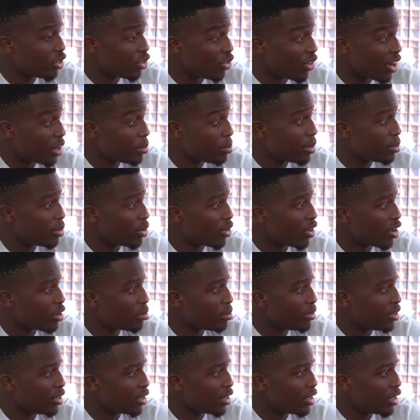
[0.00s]
the right people
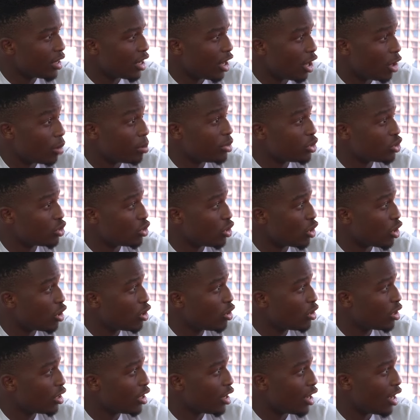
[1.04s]
around me helped me to
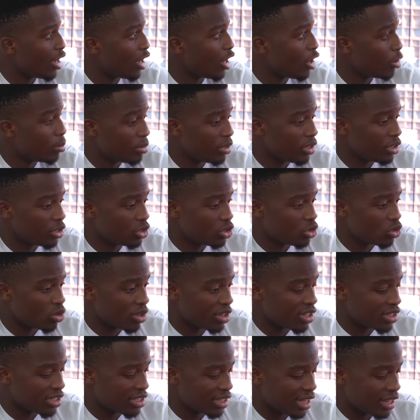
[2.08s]
grow, helped me to
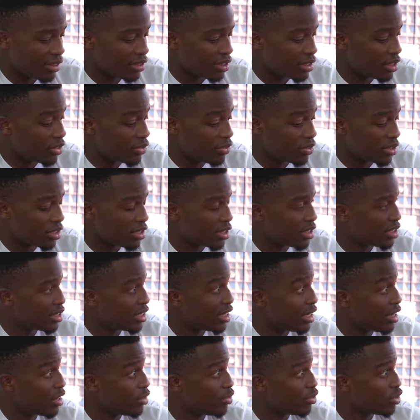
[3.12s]
understand the differences
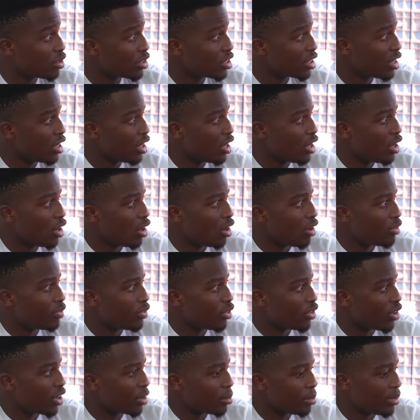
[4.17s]
in levels of
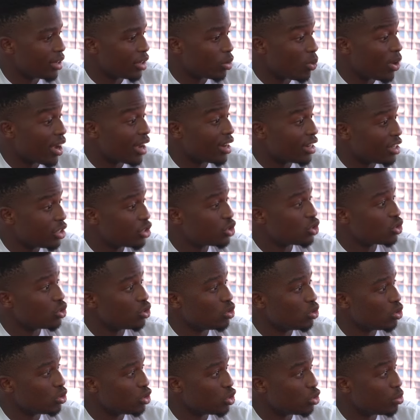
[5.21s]
the rugby and where I need
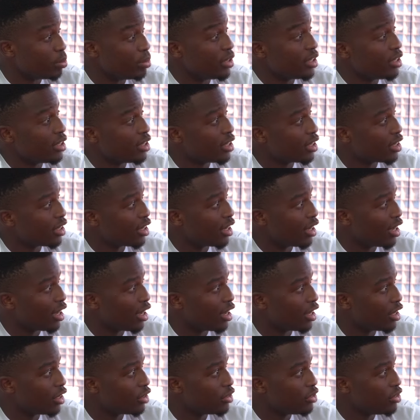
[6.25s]
to be
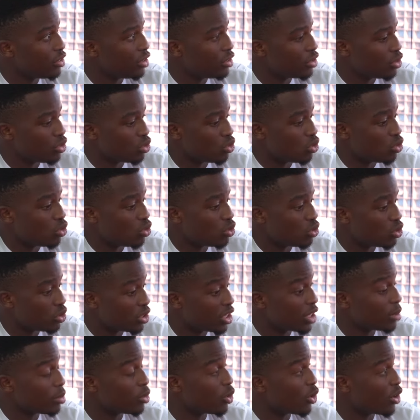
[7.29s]
to
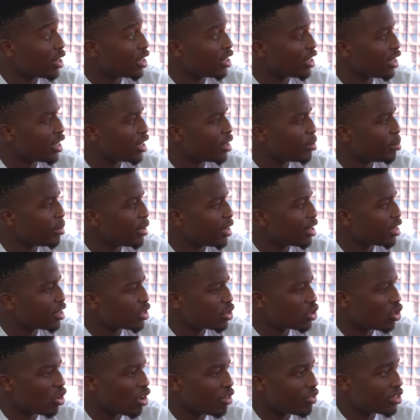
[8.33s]
keep going and getting better.
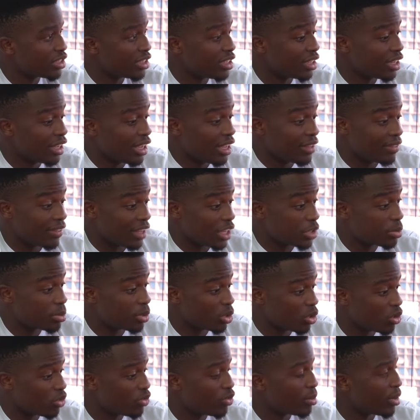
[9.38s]
So obviously, that's
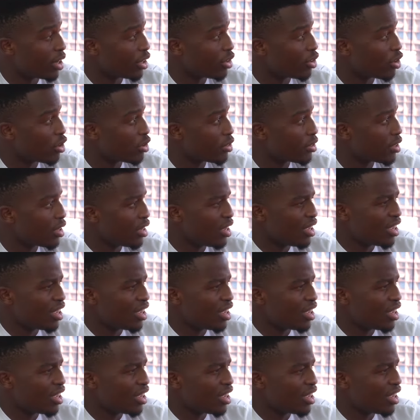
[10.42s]
been good for my growth.